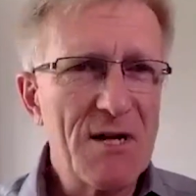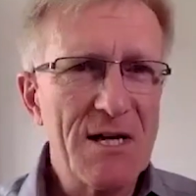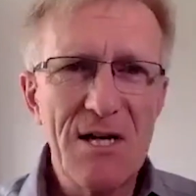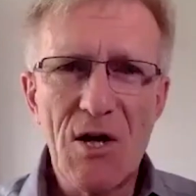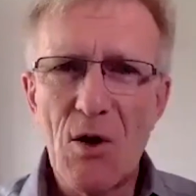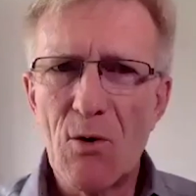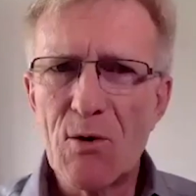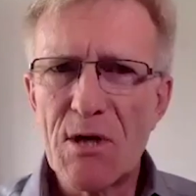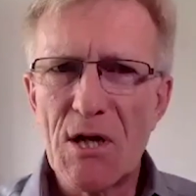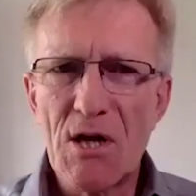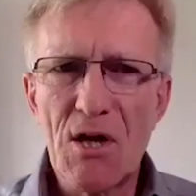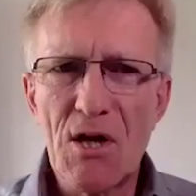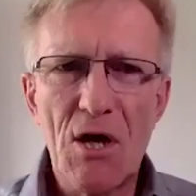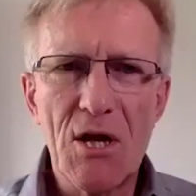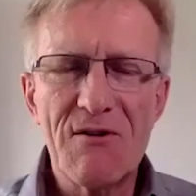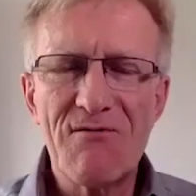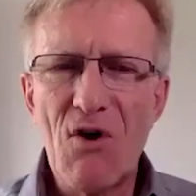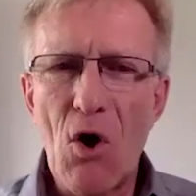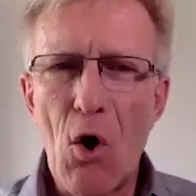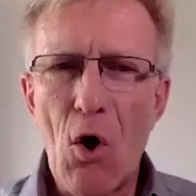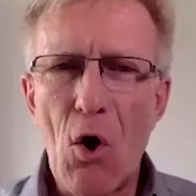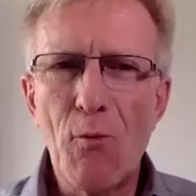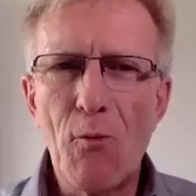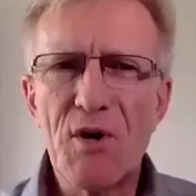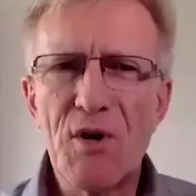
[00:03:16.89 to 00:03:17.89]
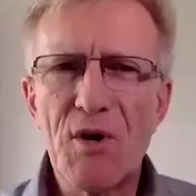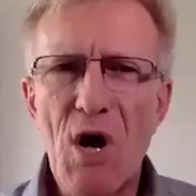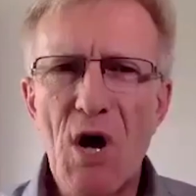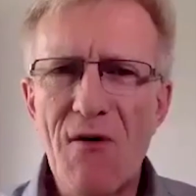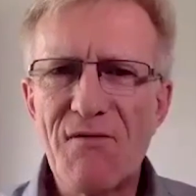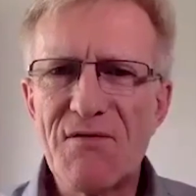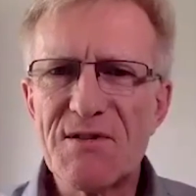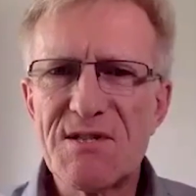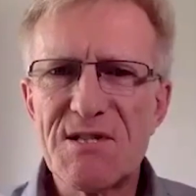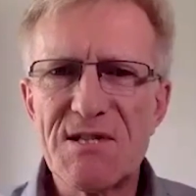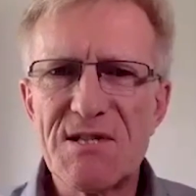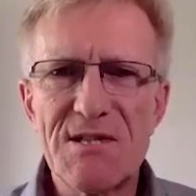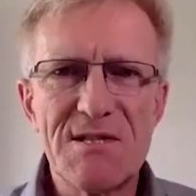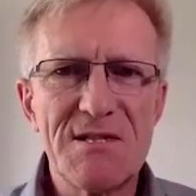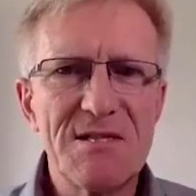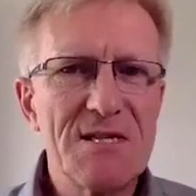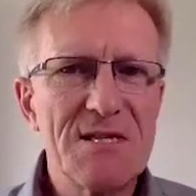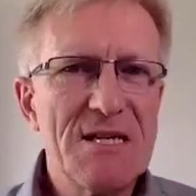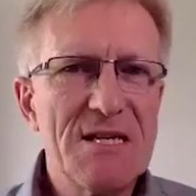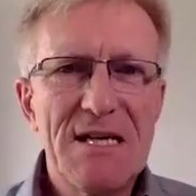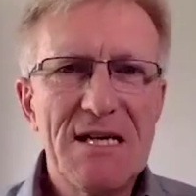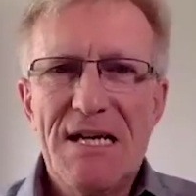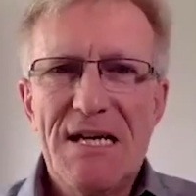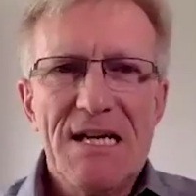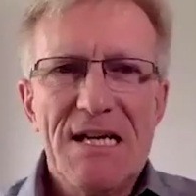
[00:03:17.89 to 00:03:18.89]
I know in a lot of open
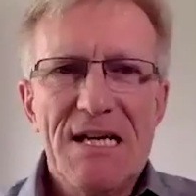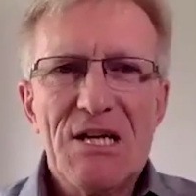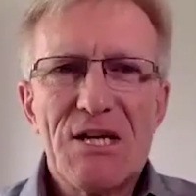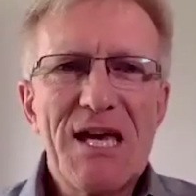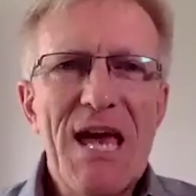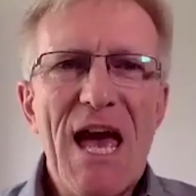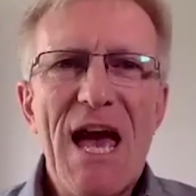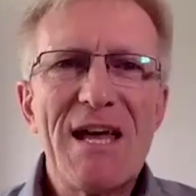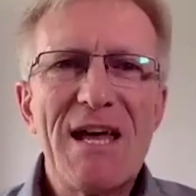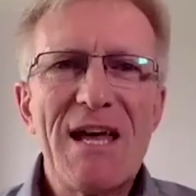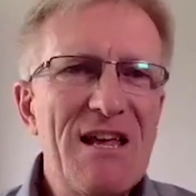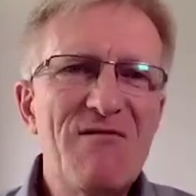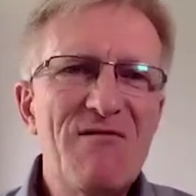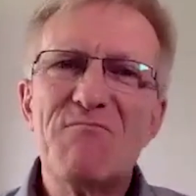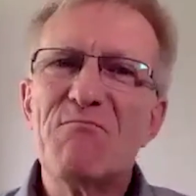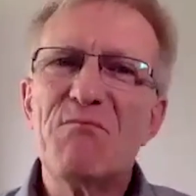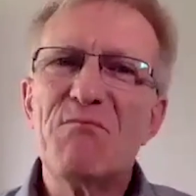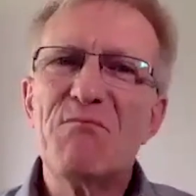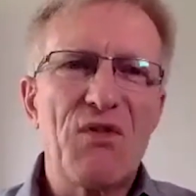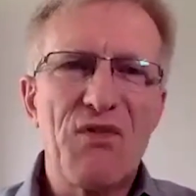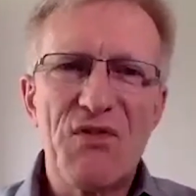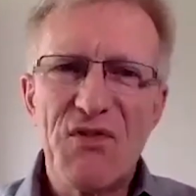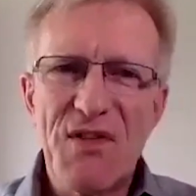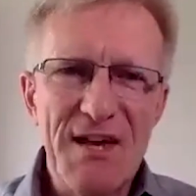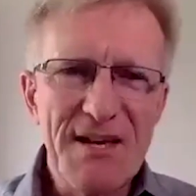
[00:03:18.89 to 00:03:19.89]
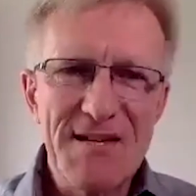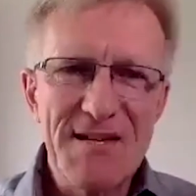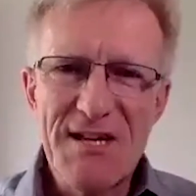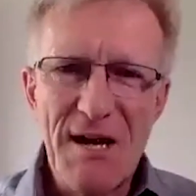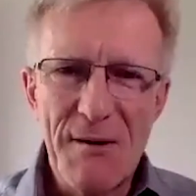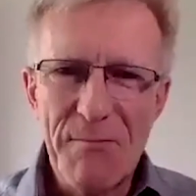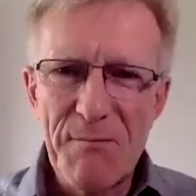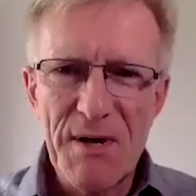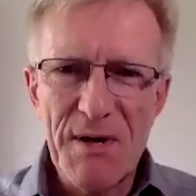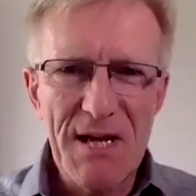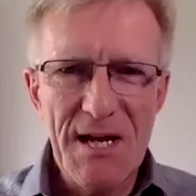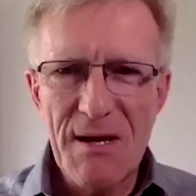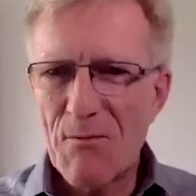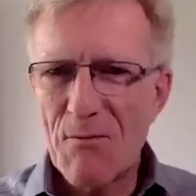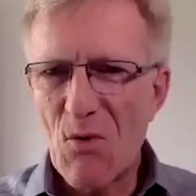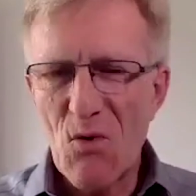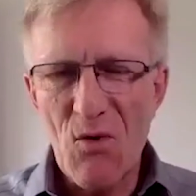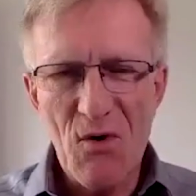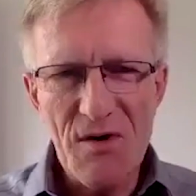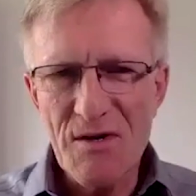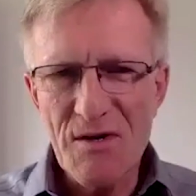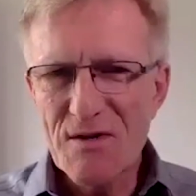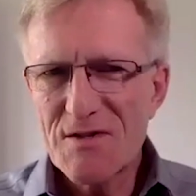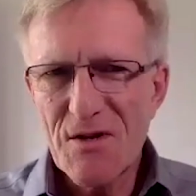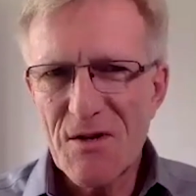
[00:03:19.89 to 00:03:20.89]
offices, you can't even put things up
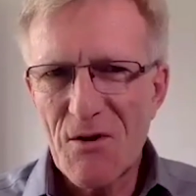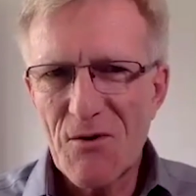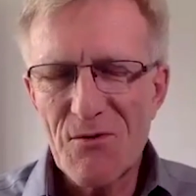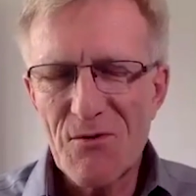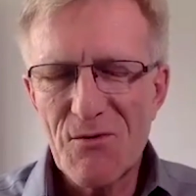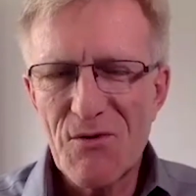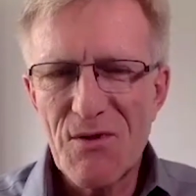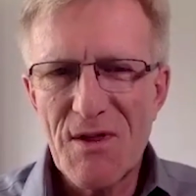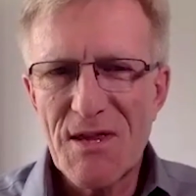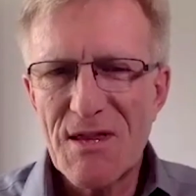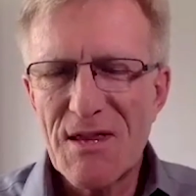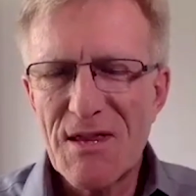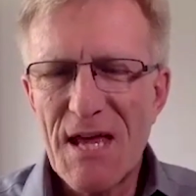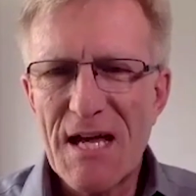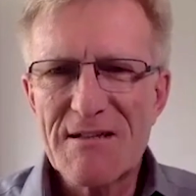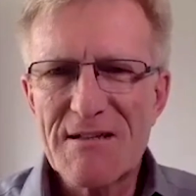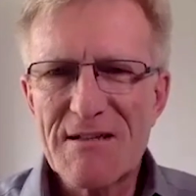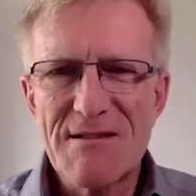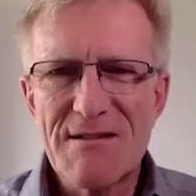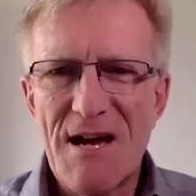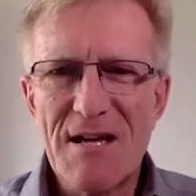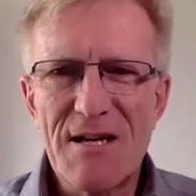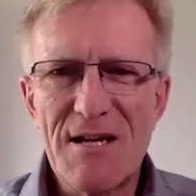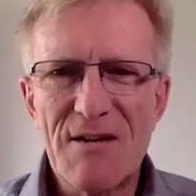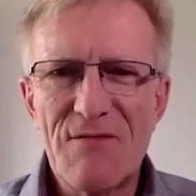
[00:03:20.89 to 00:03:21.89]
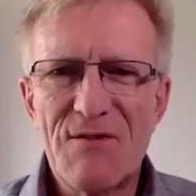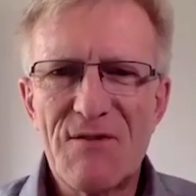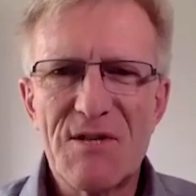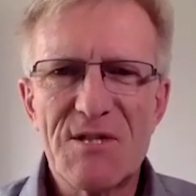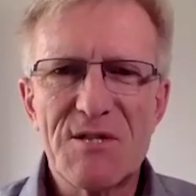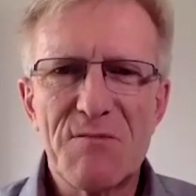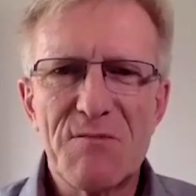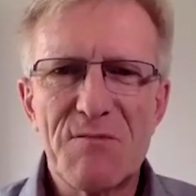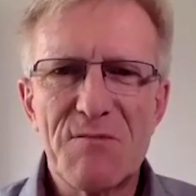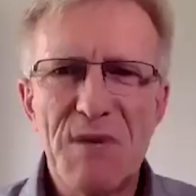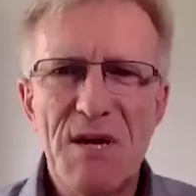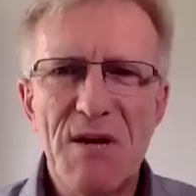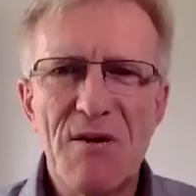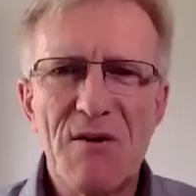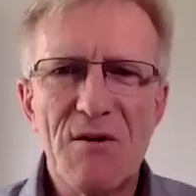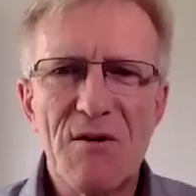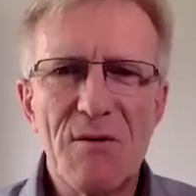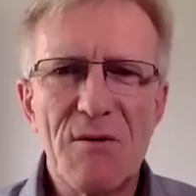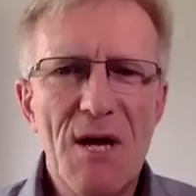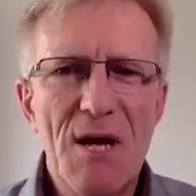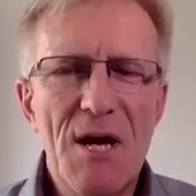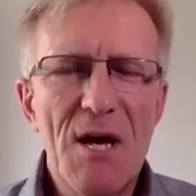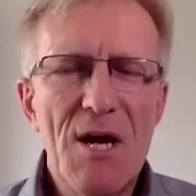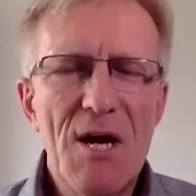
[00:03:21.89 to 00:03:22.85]
anymore. So that's kind of disappeared.